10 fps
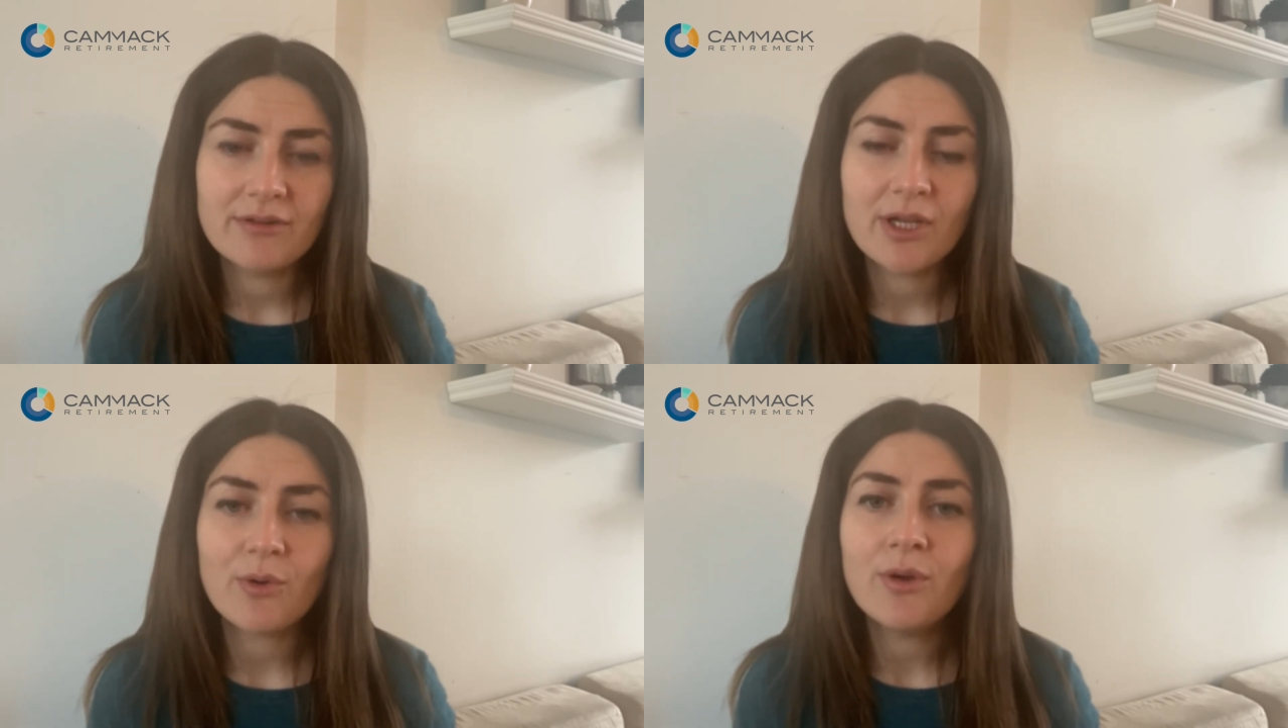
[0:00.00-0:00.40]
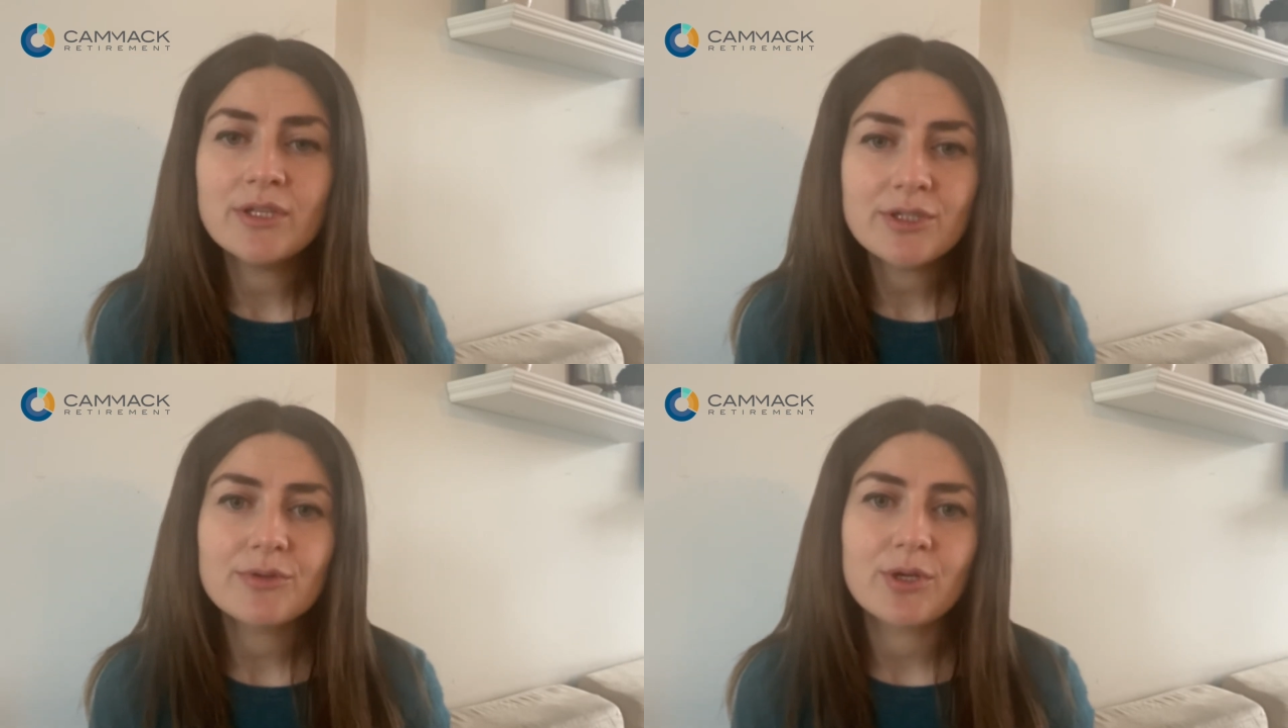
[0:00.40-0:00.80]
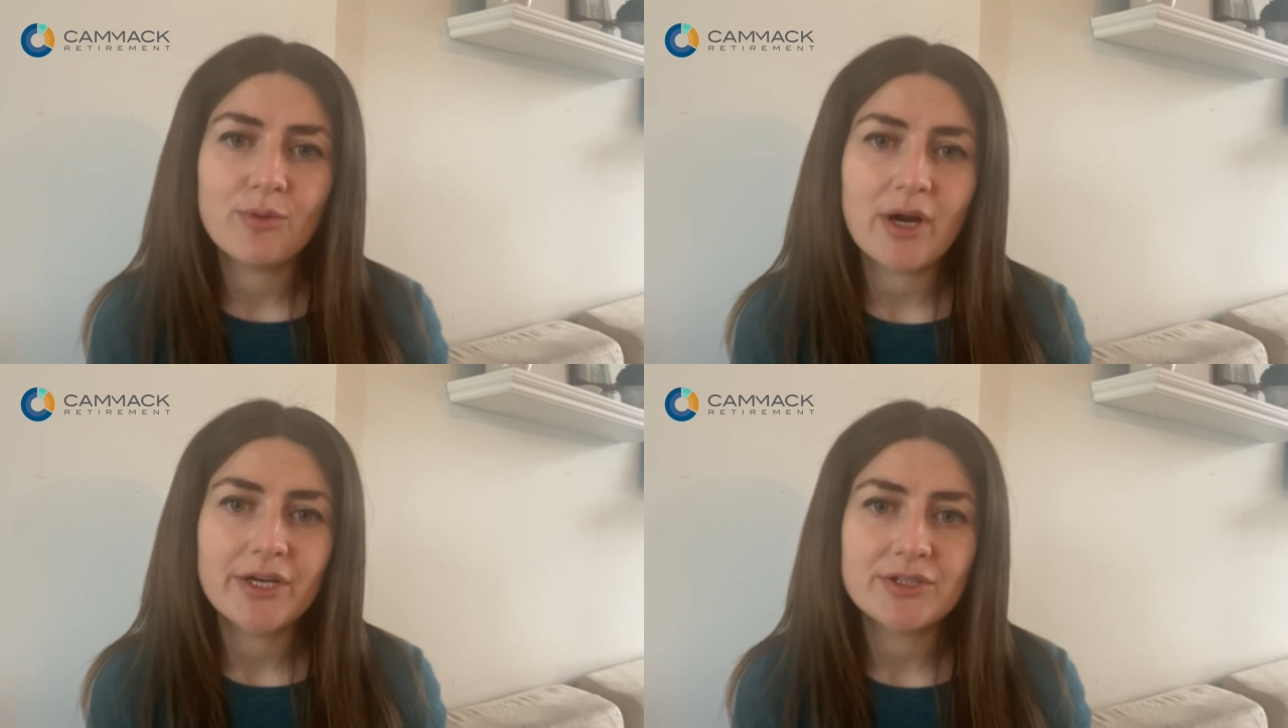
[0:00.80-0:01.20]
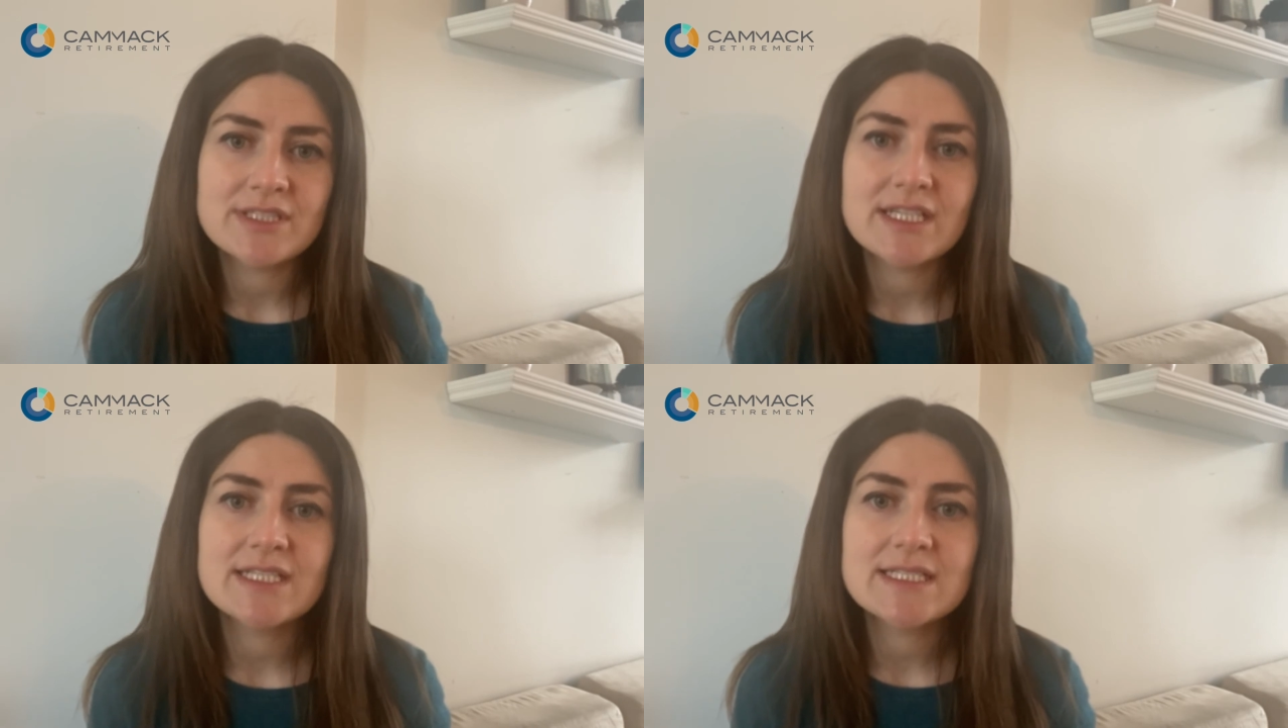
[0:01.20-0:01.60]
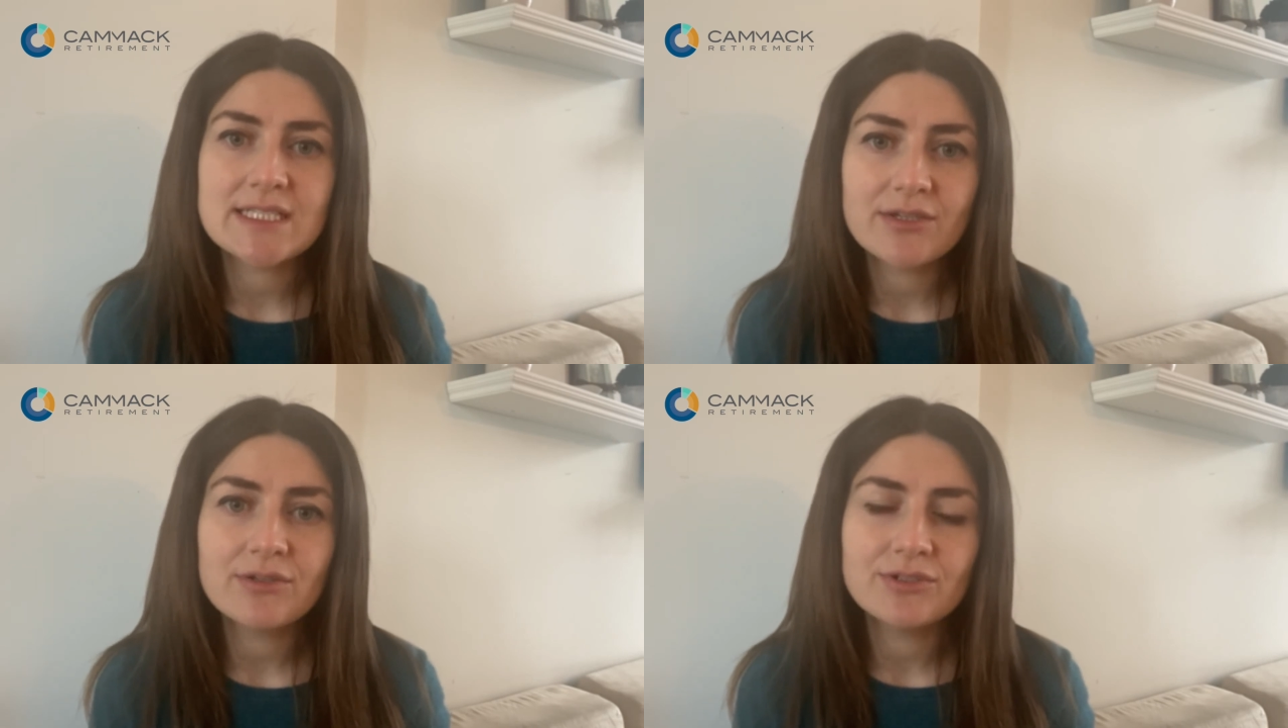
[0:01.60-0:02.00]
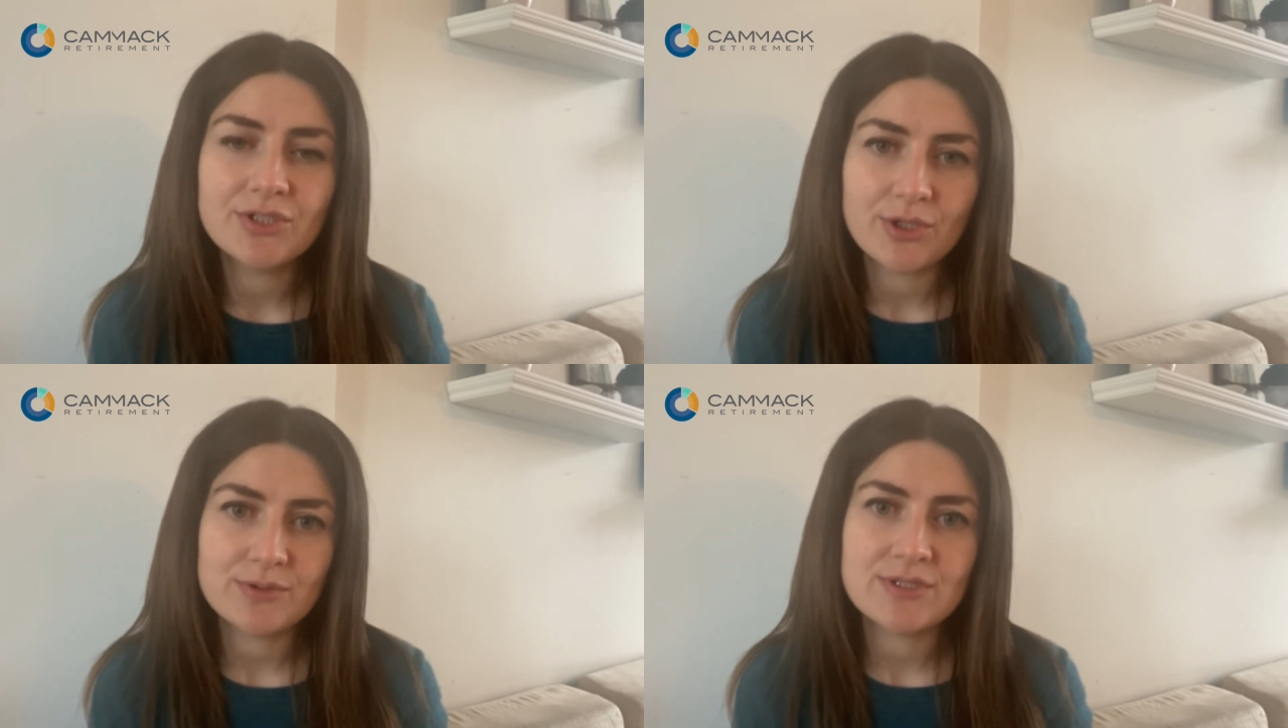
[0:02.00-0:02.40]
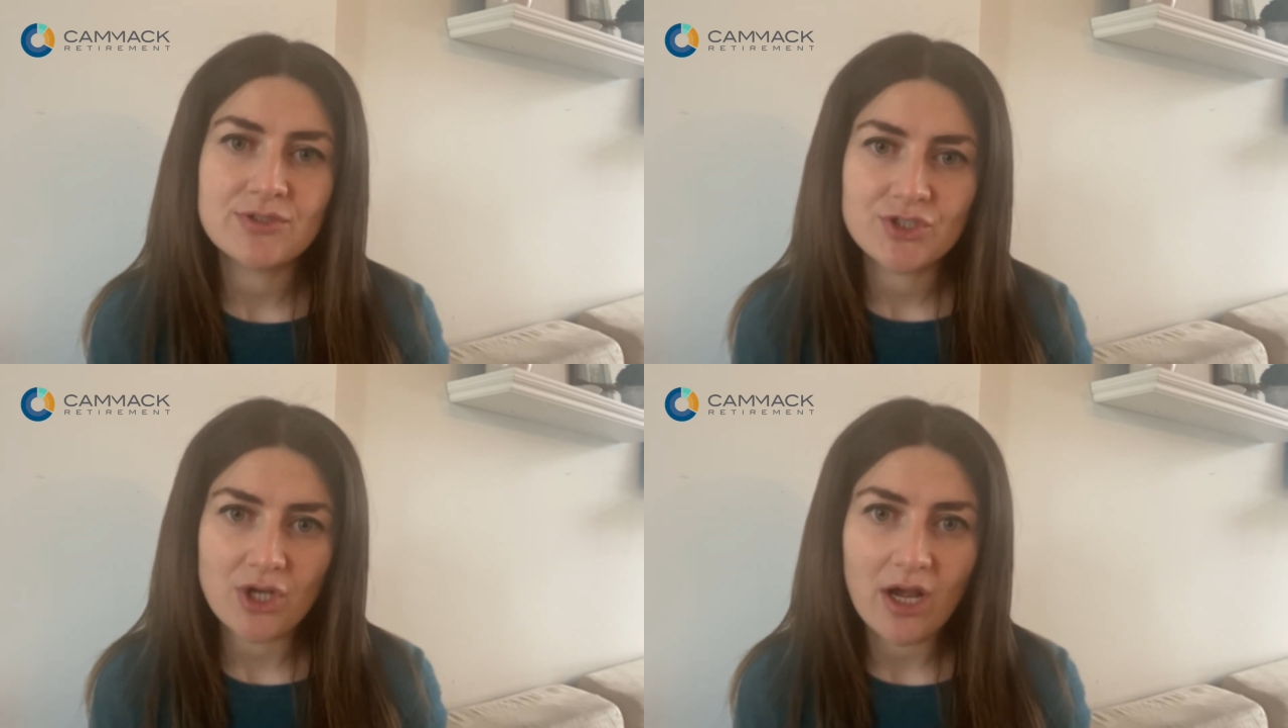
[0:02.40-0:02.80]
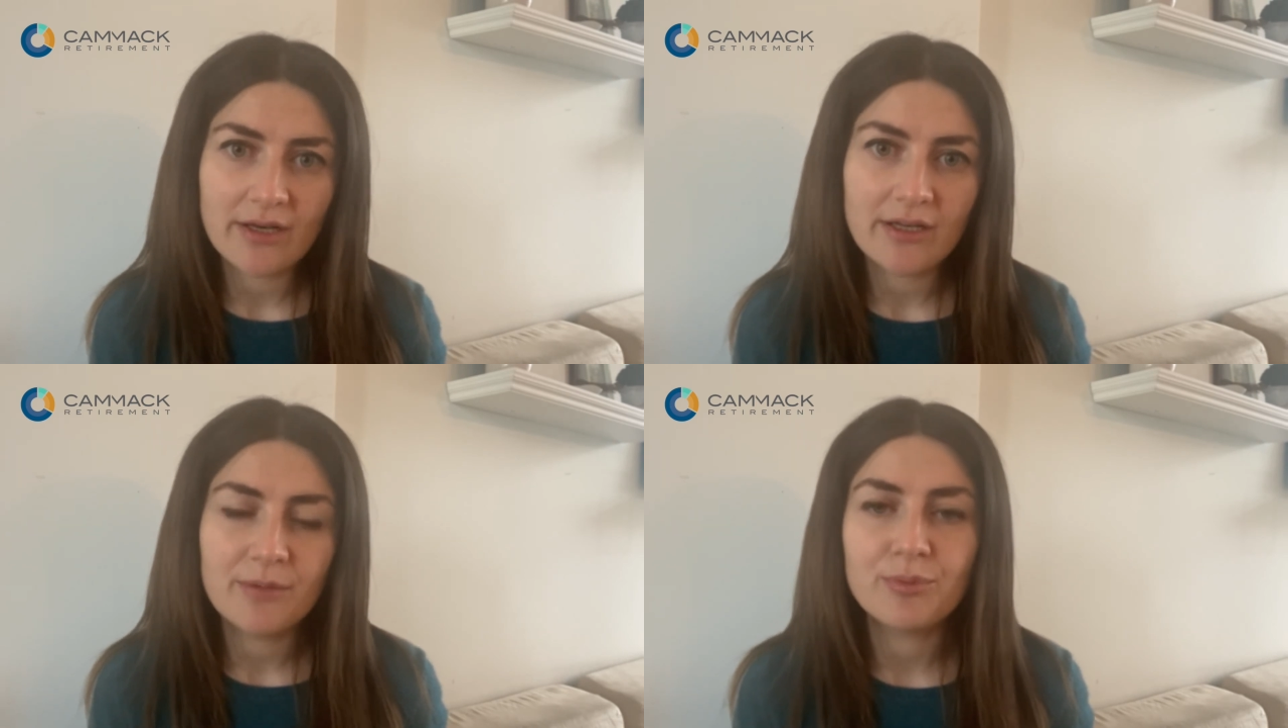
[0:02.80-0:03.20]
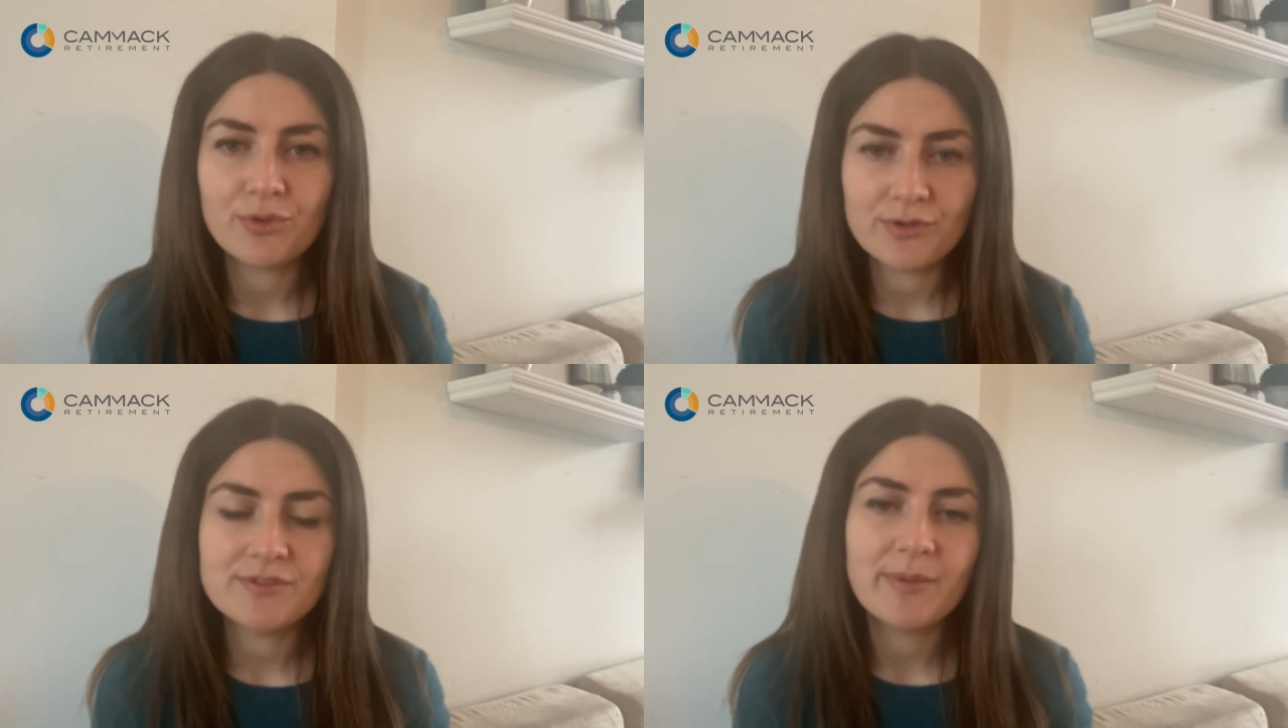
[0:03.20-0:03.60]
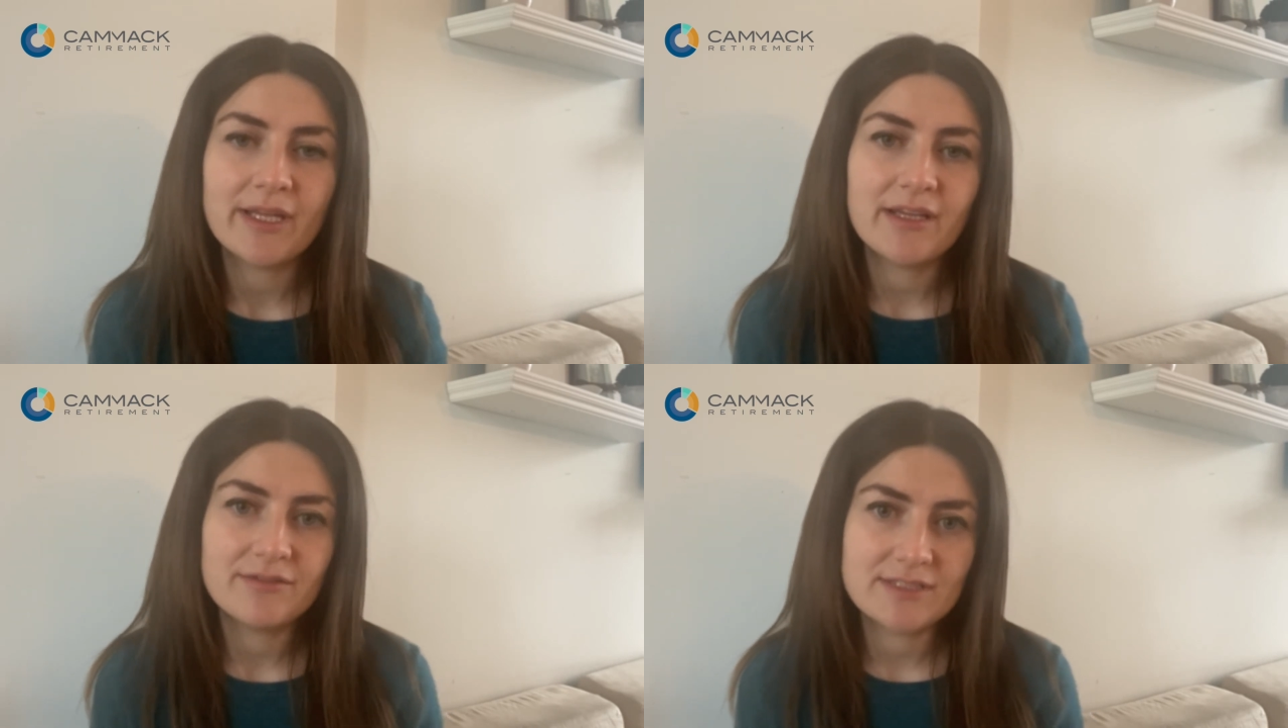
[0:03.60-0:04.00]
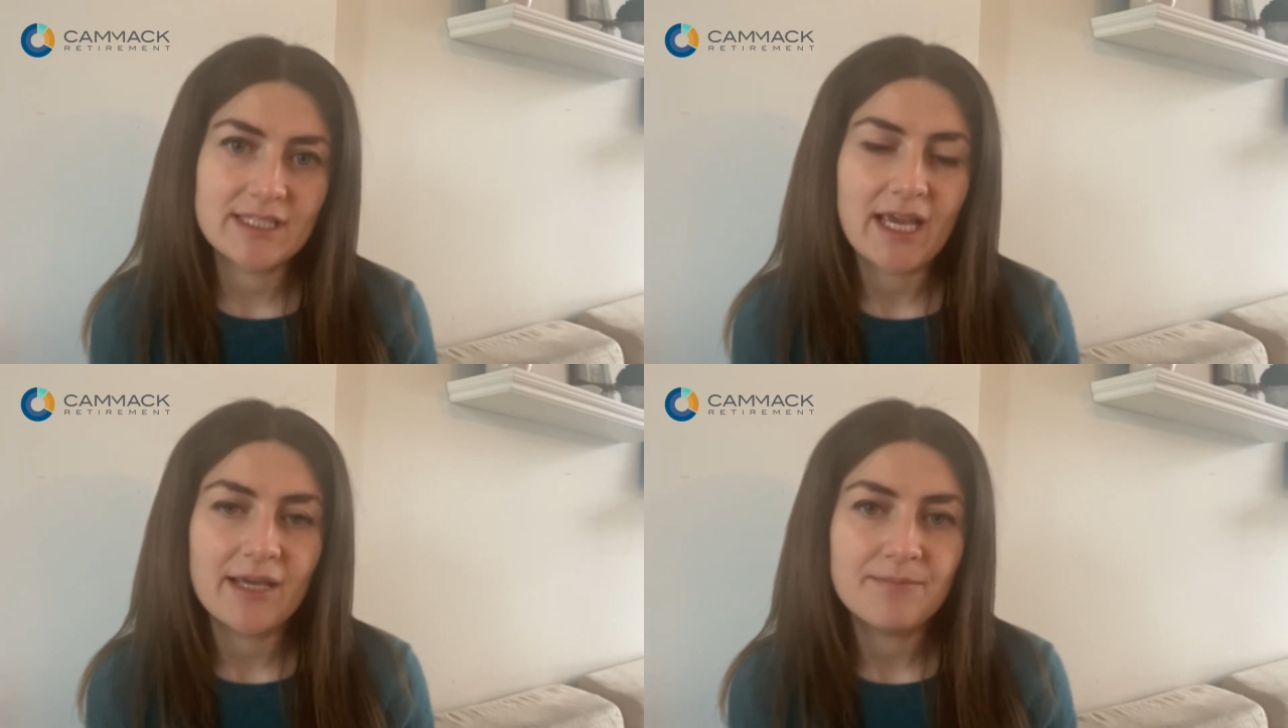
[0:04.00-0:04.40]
that only requires a single dose shot approved by the FDA.